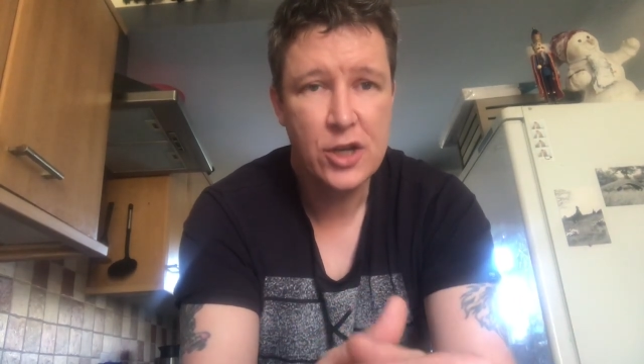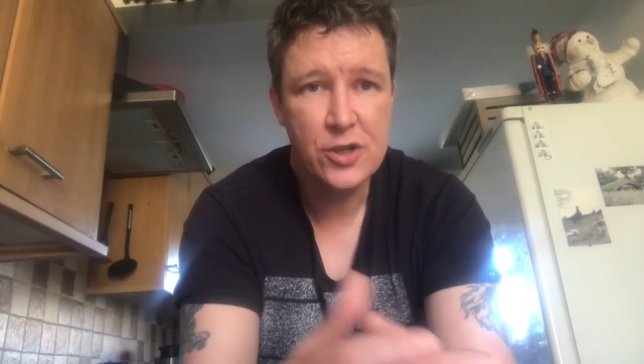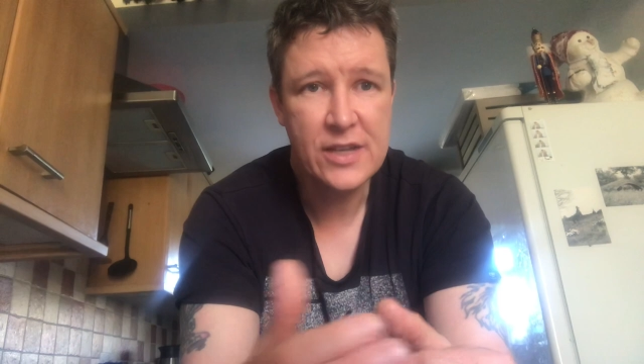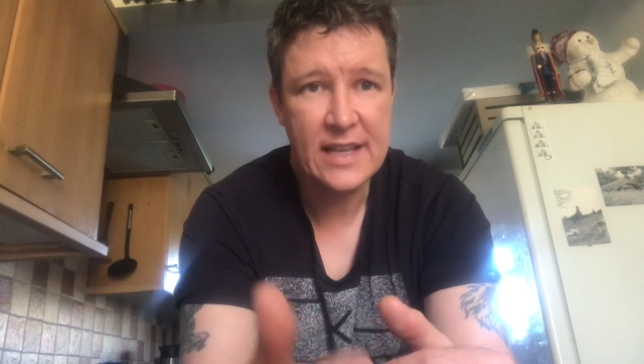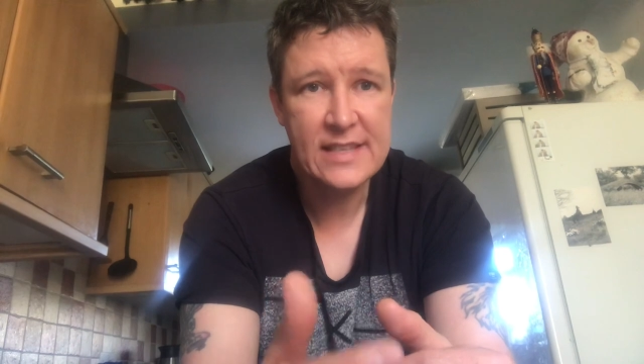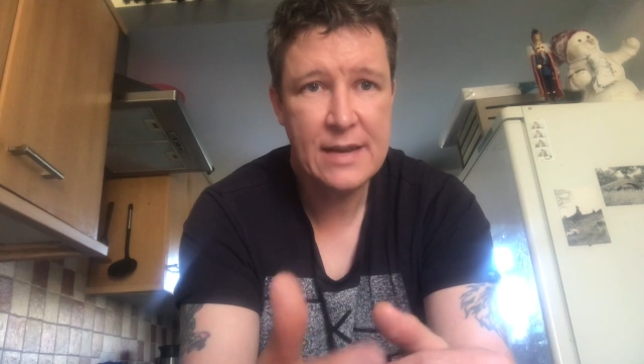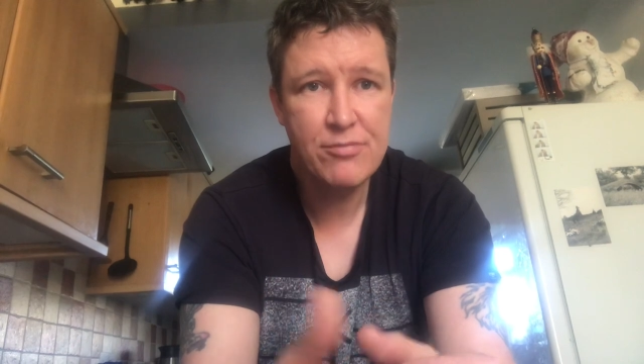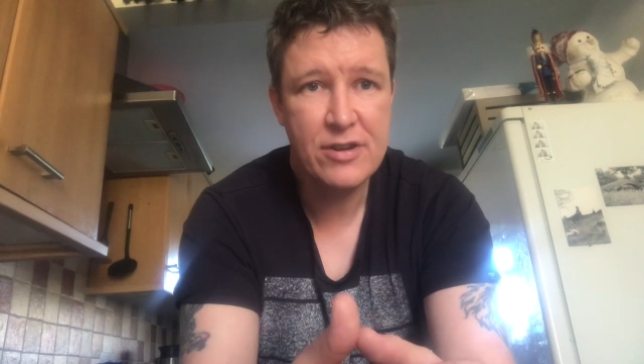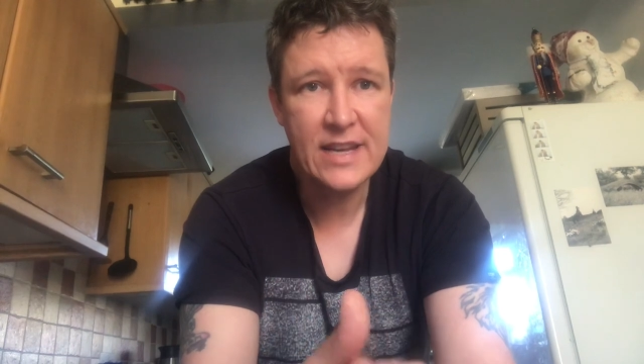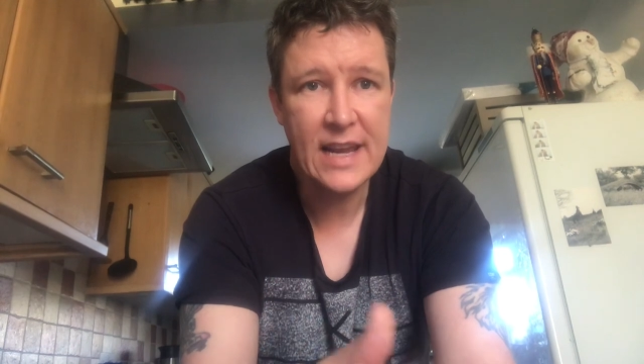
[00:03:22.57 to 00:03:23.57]
just get
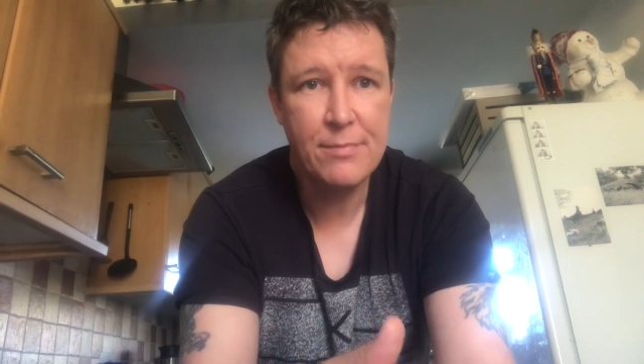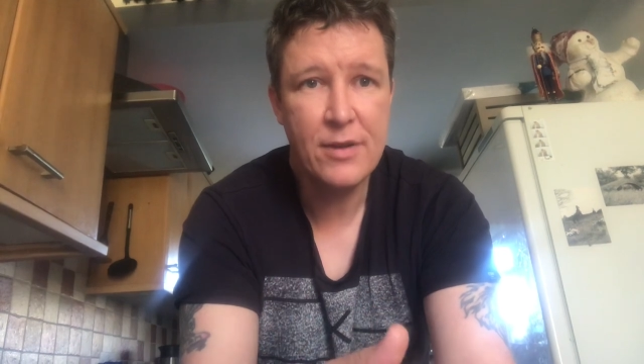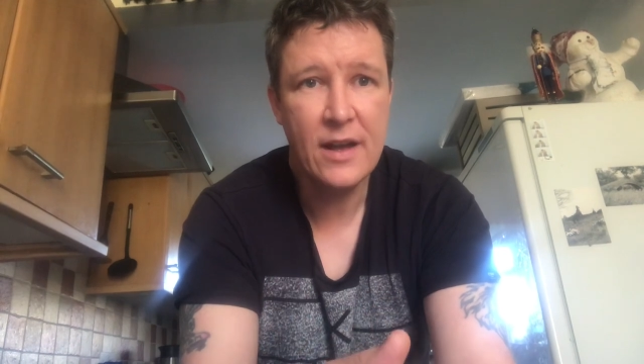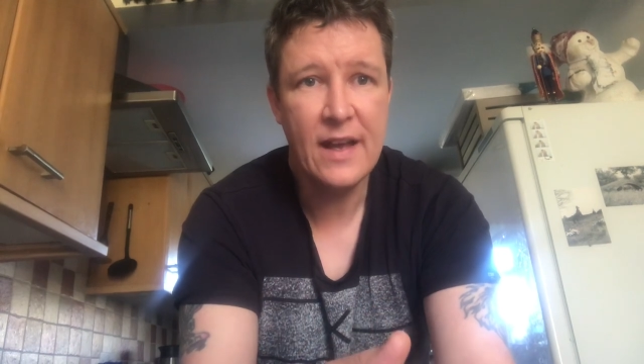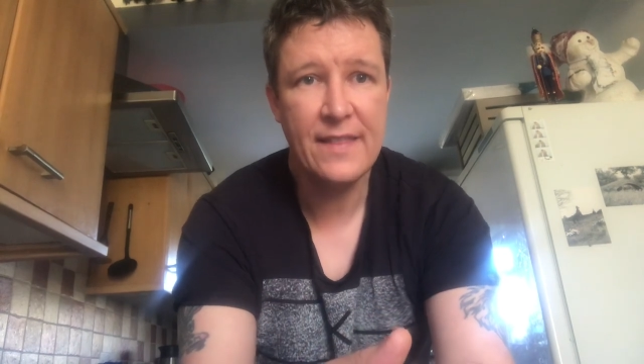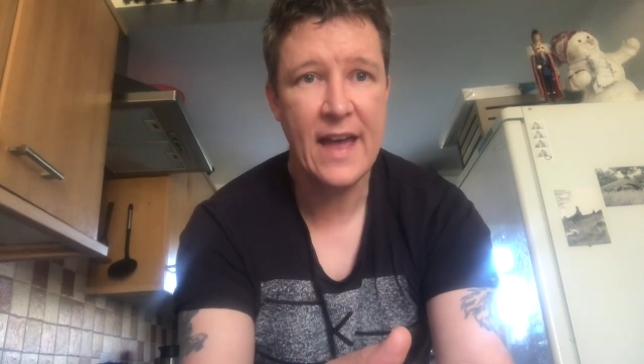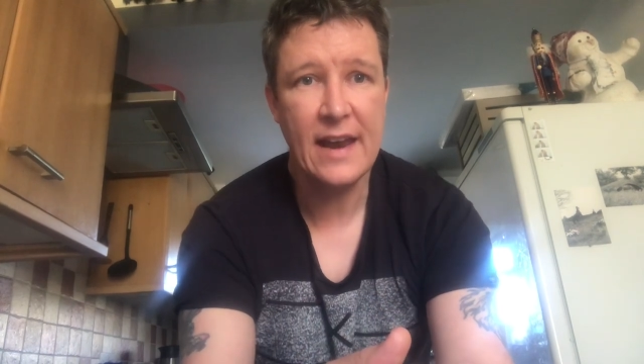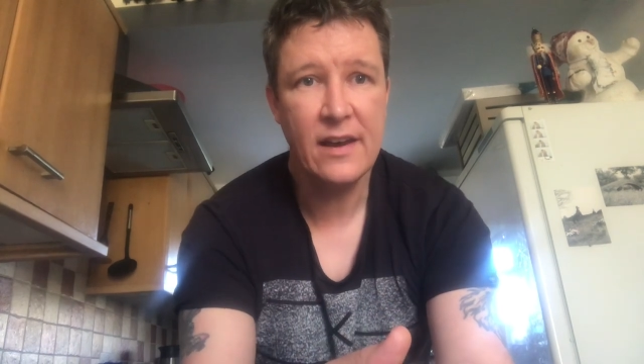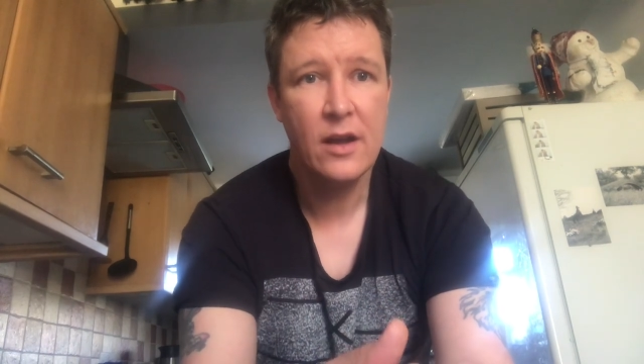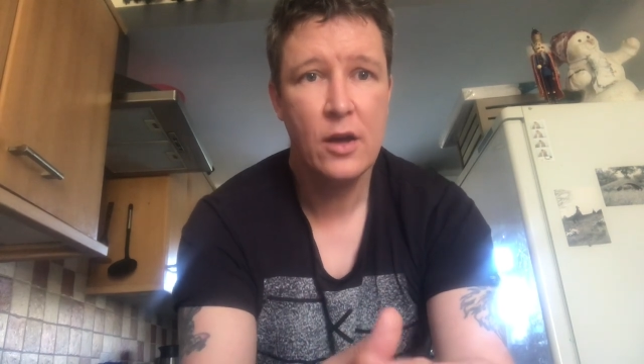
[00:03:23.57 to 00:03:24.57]
deeper and deeper, and
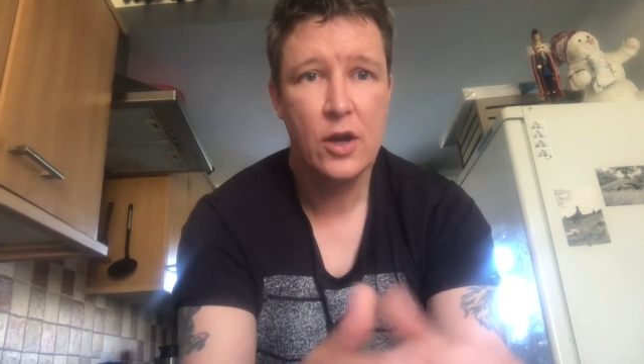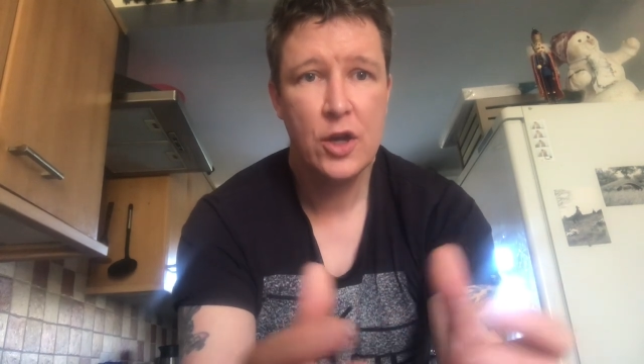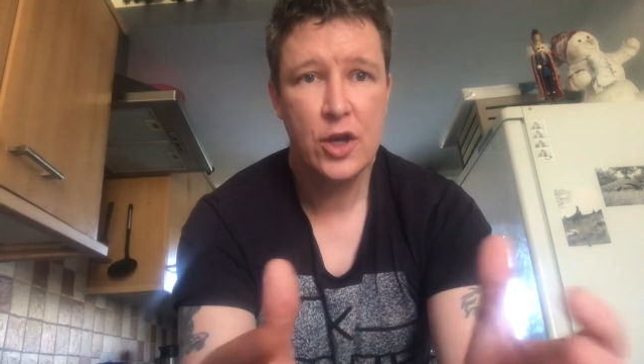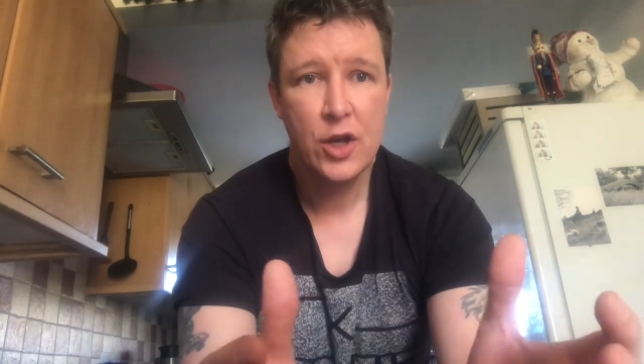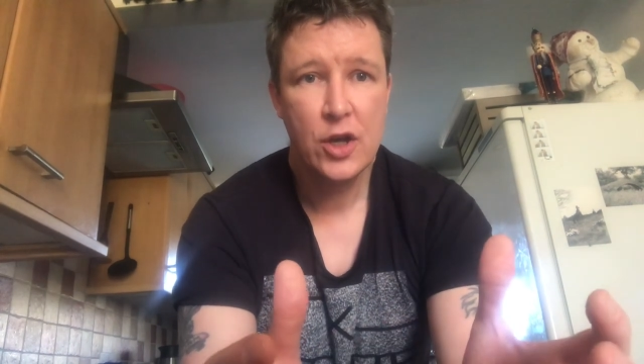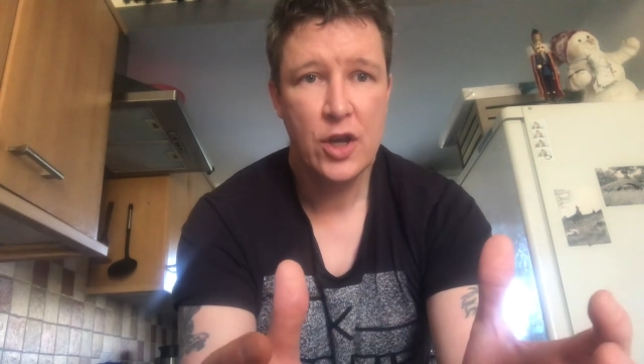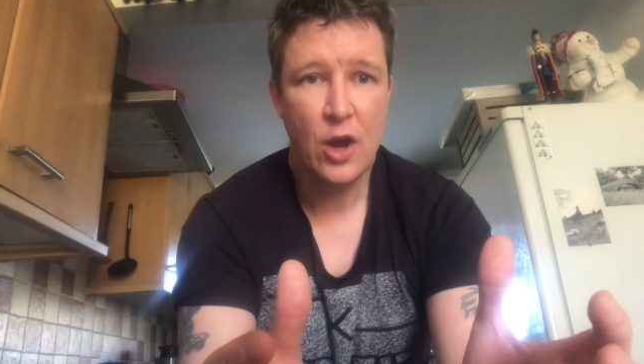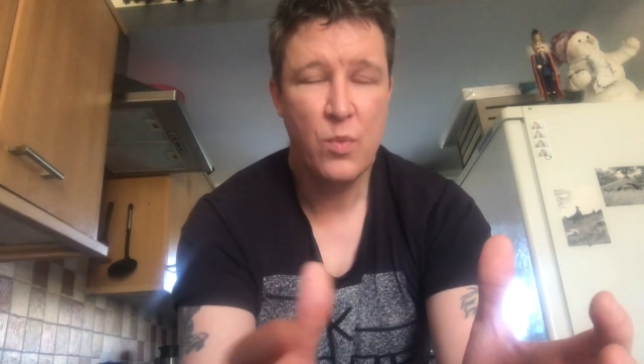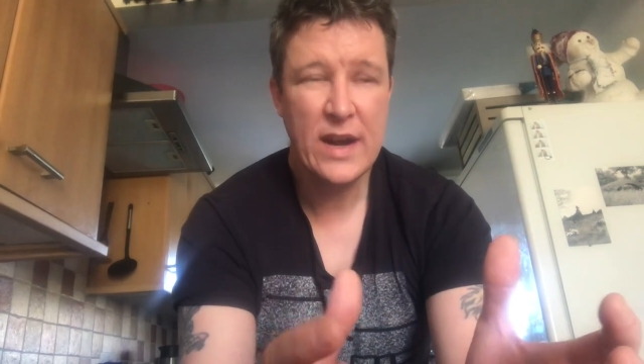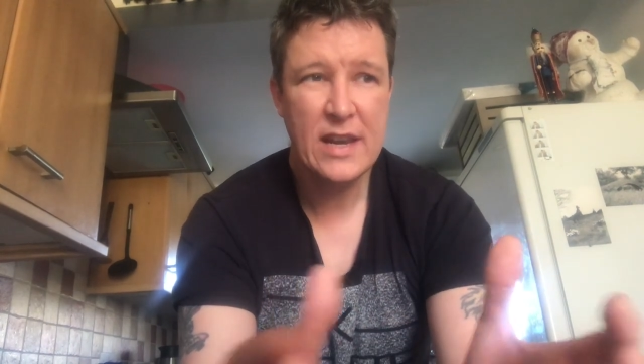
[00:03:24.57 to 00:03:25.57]
then, you
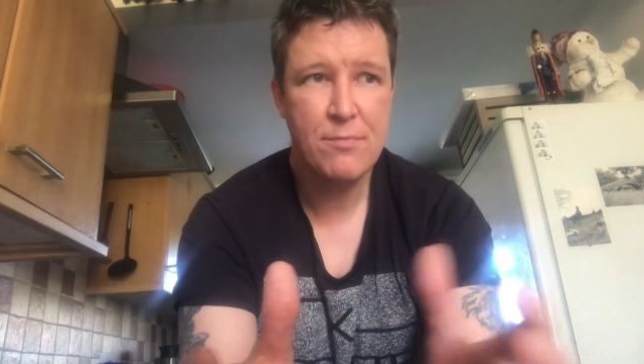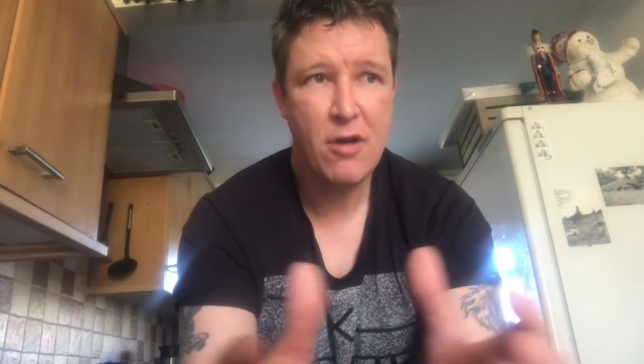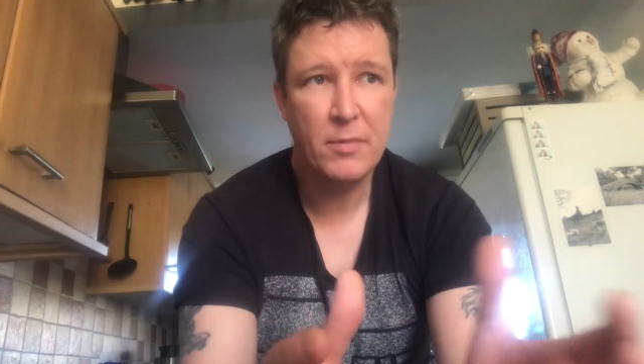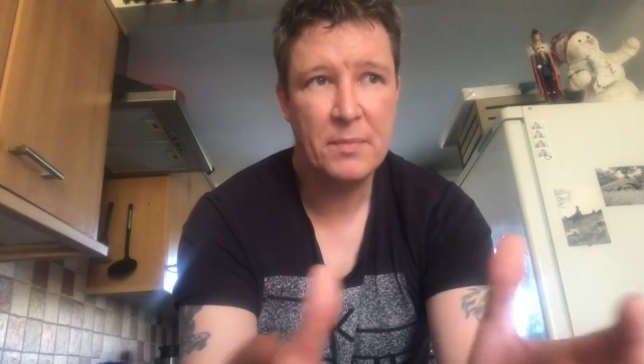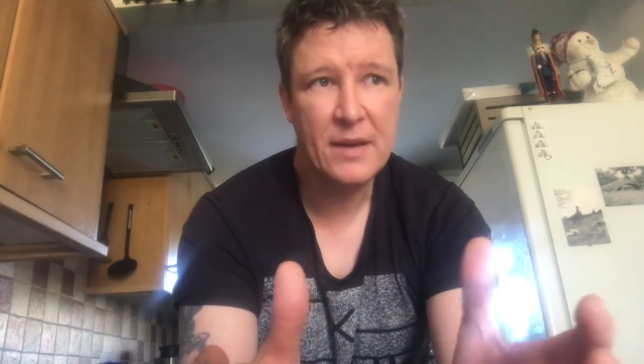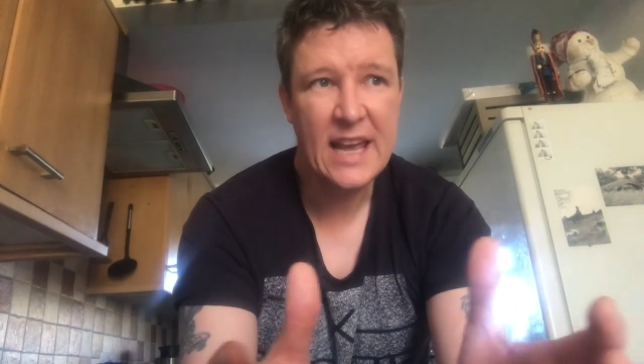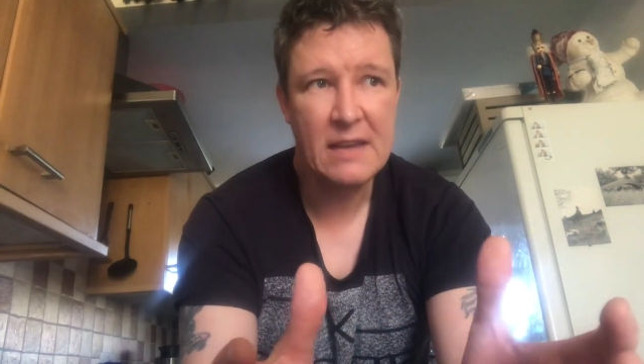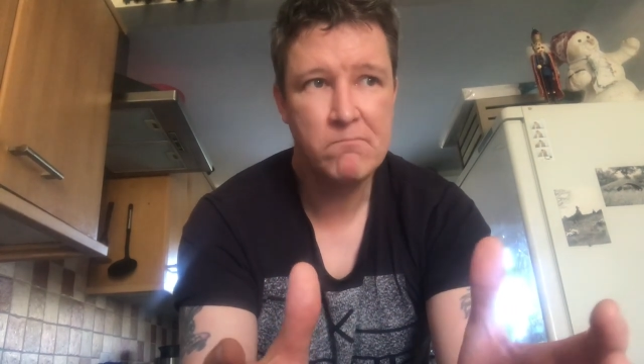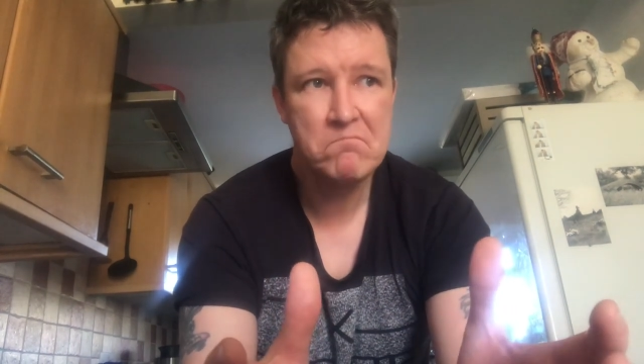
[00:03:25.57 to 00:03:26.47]
know, when you're probably